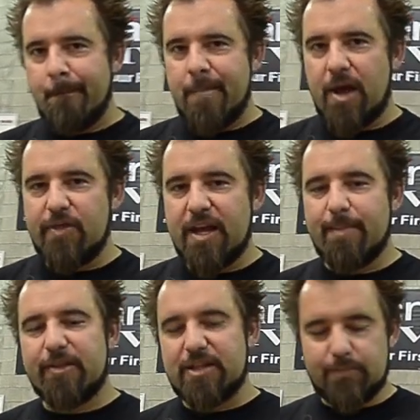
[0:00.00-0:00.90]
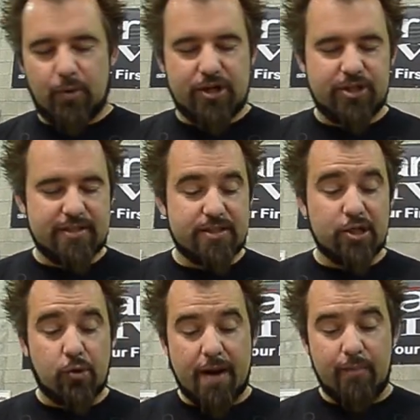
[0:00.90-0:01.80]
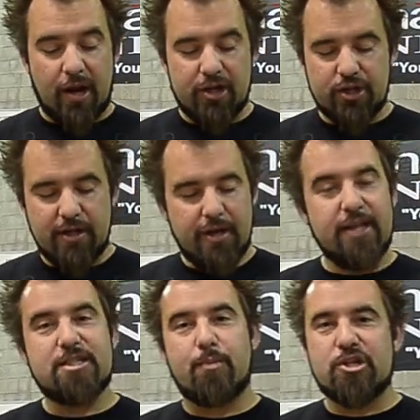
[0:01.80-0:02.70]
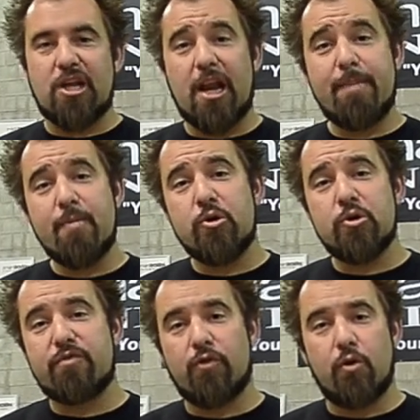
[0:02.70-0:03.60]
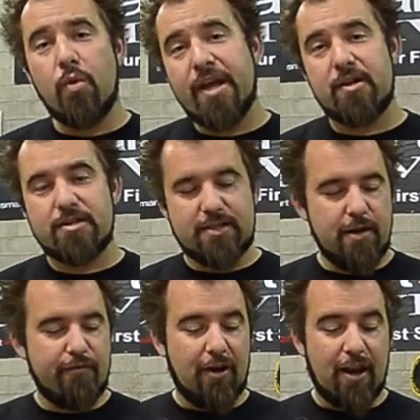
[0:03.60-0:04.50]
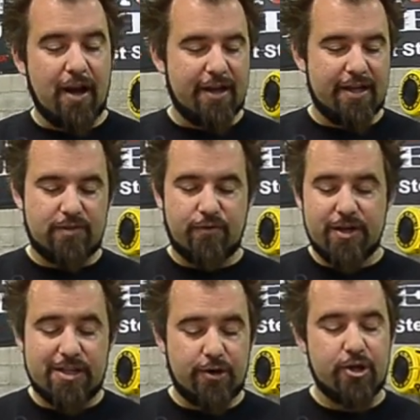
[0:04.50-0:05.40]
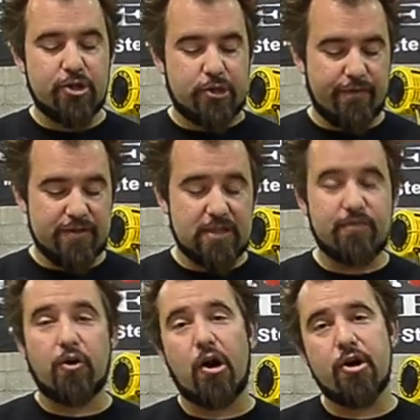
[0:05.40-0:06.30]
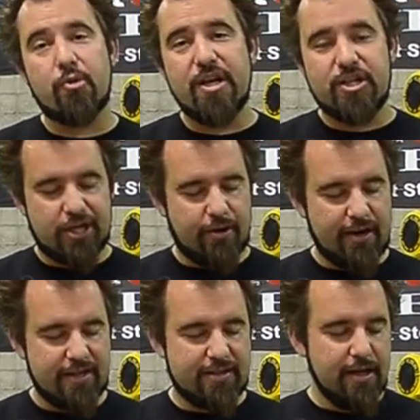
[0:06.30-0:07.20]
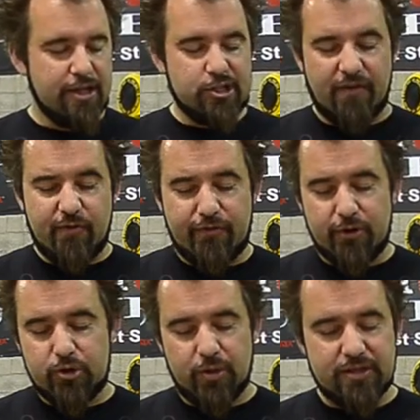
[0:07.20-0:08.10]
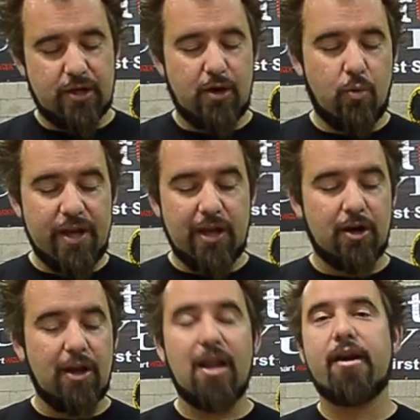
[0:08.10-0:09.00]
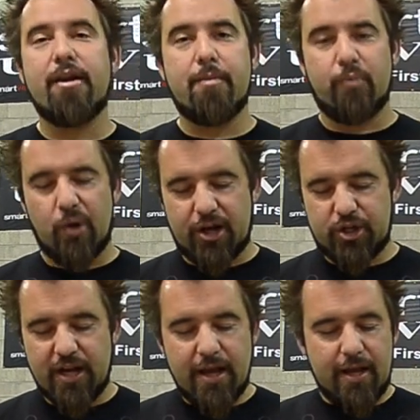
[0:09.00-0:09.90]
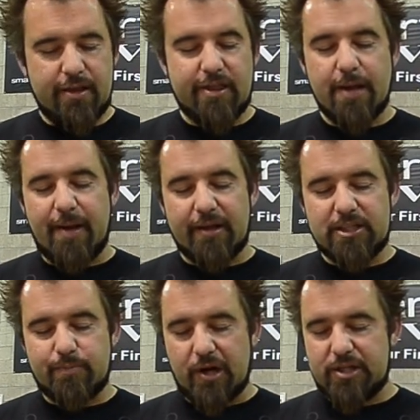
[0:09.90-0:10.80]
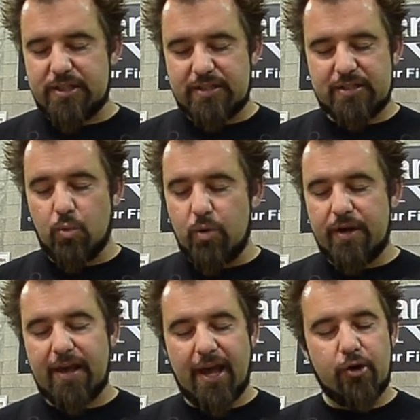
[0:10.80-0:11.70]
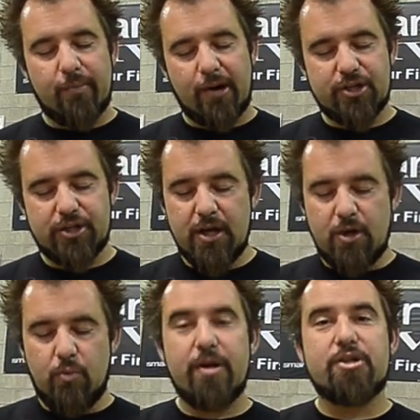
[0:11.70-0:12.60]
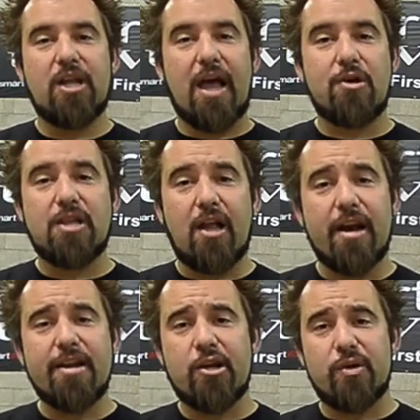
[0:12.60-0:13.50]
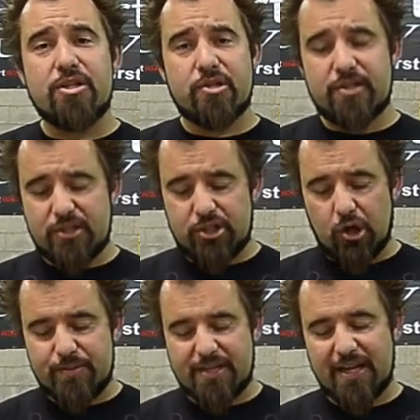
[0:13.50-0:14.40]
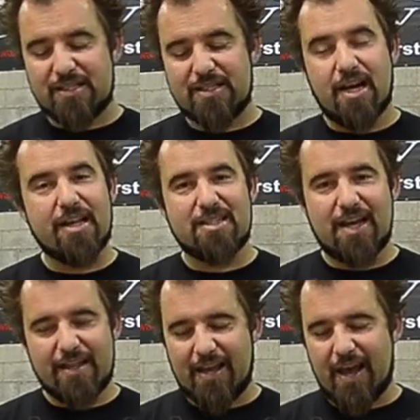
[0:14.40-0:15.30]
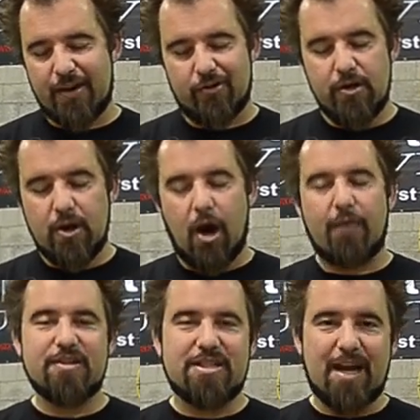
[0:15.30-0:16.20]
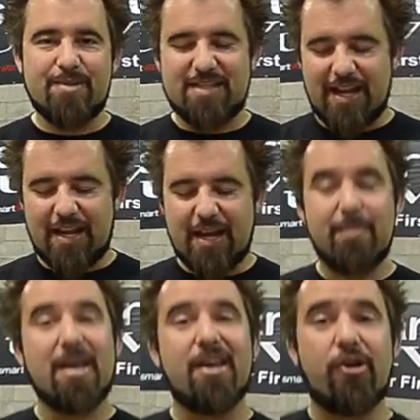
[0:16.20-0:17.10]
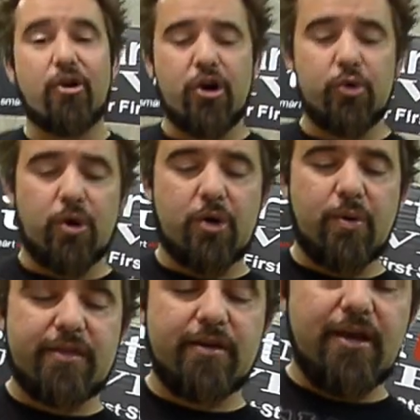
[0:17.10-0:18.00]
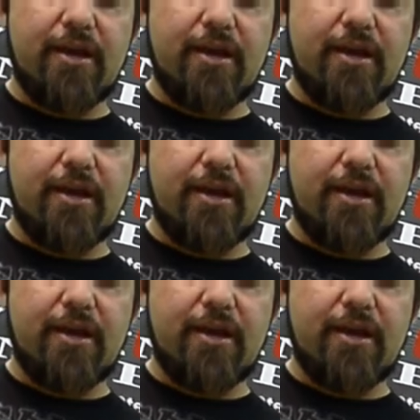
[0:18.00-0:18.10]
Now, the thing about this brush is it's a gray brush. It's a brush a lot of people use for wheels, for lug nuts, for interior surfaces, for hard to reach areas. It's often referred to as a wheel or lug nut brush. The thing about this brush is it's a wooden handle brush, which allows a lot of degreasers and soaps to get stuck inside the handle, oftentimes staining it, making it hard to work with.